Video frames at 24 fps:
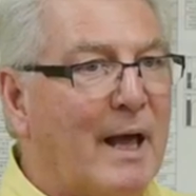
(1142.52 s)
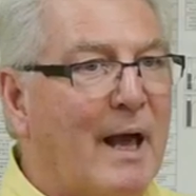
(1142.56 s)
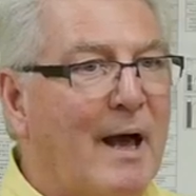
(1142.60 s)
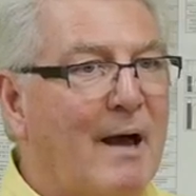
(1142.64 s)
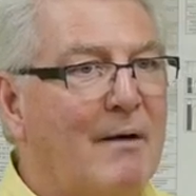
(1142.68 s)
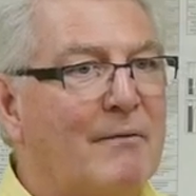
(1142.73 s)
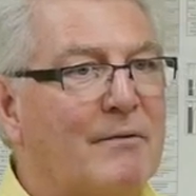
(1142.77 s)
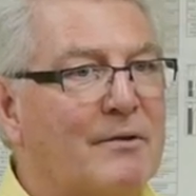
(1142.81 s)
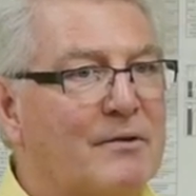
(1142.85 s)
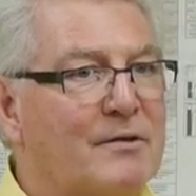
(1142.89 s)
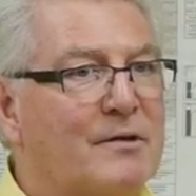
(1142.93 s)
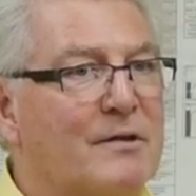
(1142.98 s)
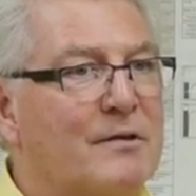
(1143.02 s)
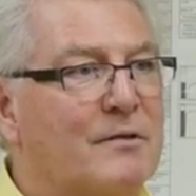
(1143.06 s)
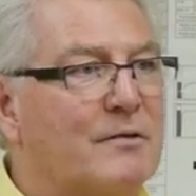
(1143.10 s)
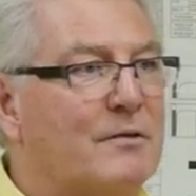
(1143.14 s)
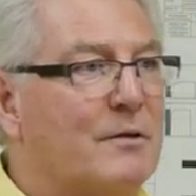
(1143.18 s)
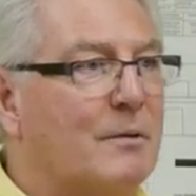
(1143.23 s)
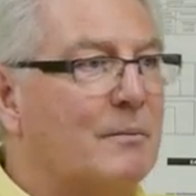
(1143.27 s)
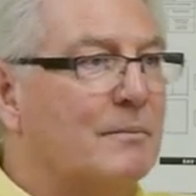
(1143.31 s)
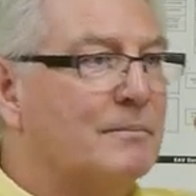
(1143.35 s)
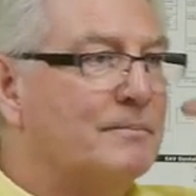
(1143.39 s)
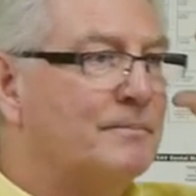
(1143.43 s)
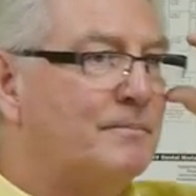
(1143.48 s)
have a
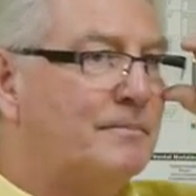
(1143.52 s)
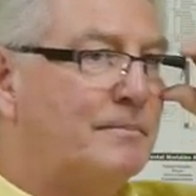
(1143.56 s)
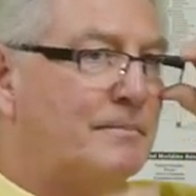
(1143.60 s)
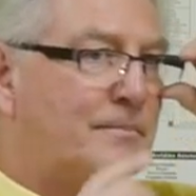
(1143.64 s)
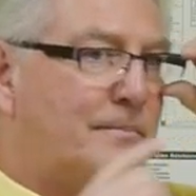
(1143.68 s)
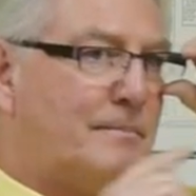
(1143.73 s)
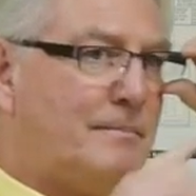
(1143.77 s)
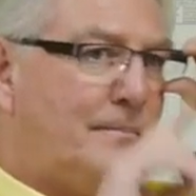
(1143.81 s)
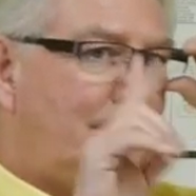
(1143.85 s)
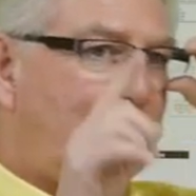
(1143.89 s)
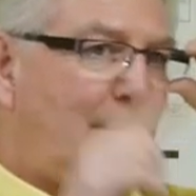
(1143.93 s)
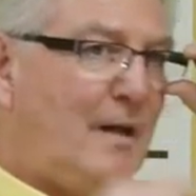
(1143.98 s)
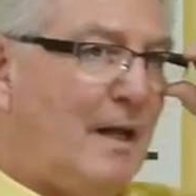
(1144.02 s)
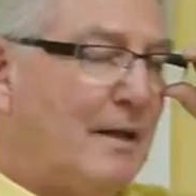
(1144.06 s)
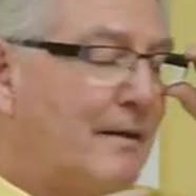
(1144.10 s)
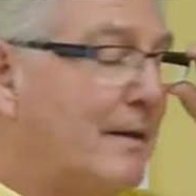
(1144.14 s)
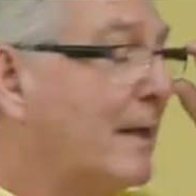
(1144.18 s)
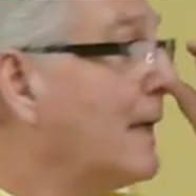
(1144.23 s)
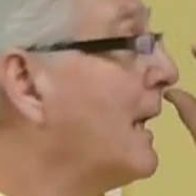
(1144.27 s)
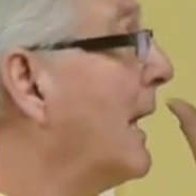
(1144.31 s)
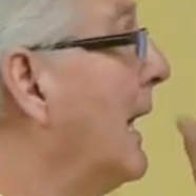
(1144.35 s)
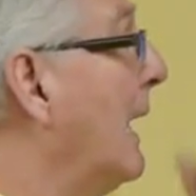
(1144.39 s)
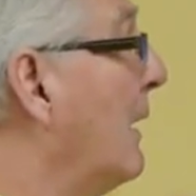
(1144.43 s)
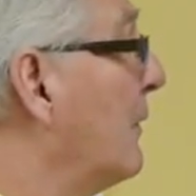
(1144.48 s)
system
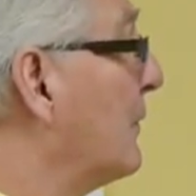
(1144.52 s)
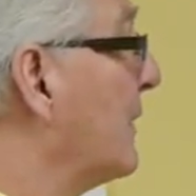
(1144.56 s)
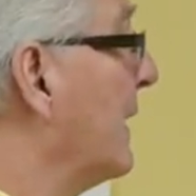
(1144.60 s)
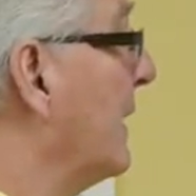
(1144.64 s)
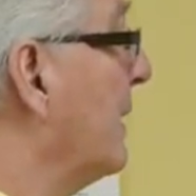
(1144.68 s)
that allows